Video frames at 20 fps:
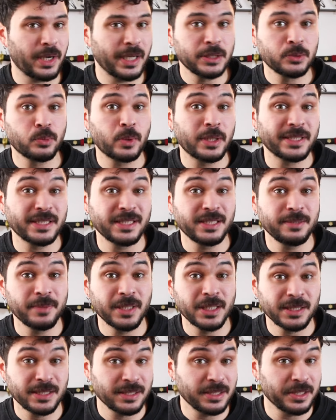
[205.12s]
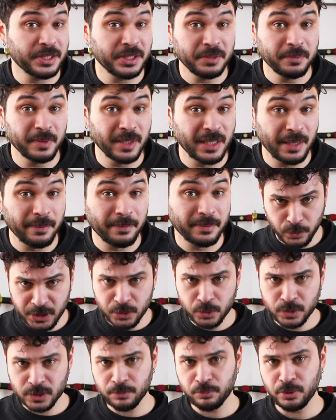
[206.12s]
unread emails in your email app. We
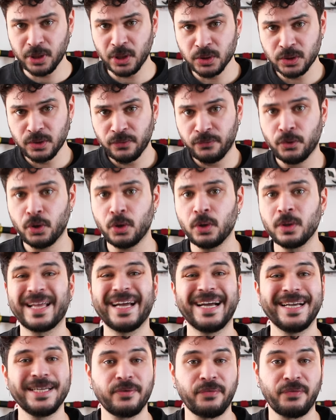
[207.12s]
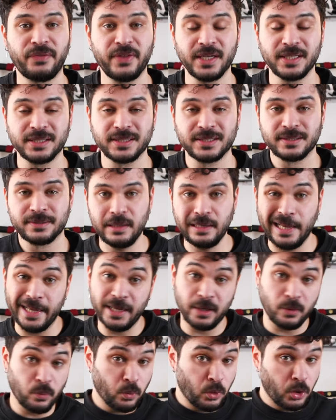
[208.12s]
use the browser for all kinds of things
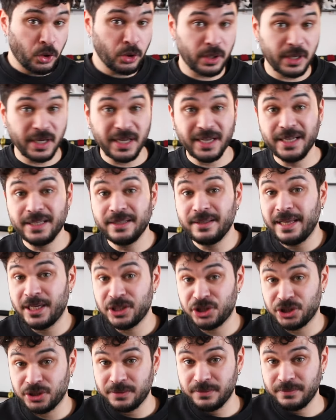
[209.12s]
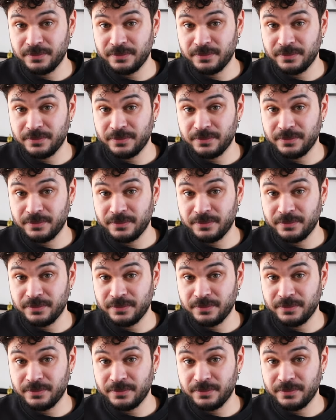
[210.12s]
like work and leisure.